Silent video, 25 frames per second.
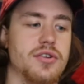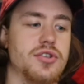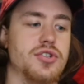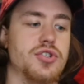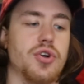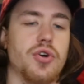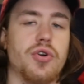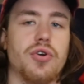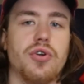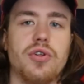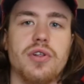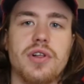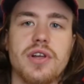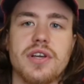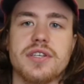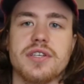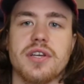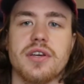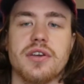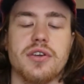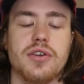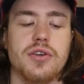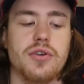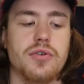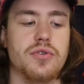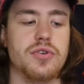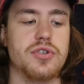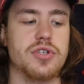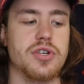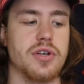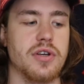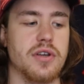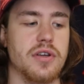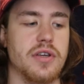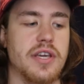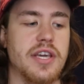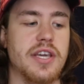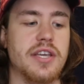Journal
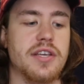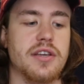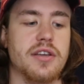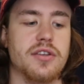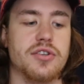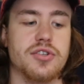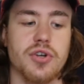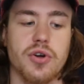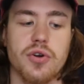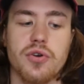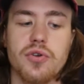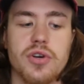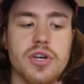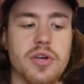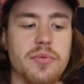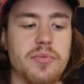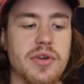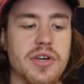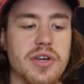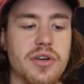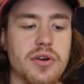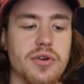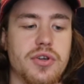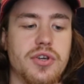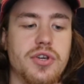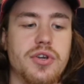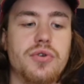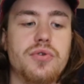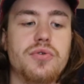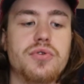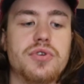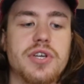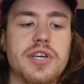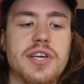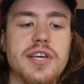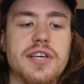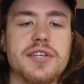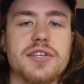can be a
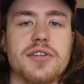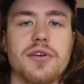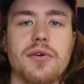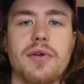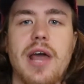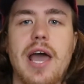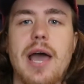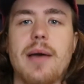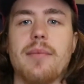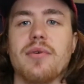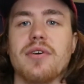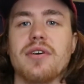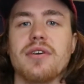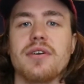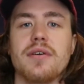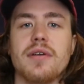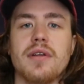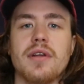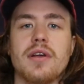huge keystone habit,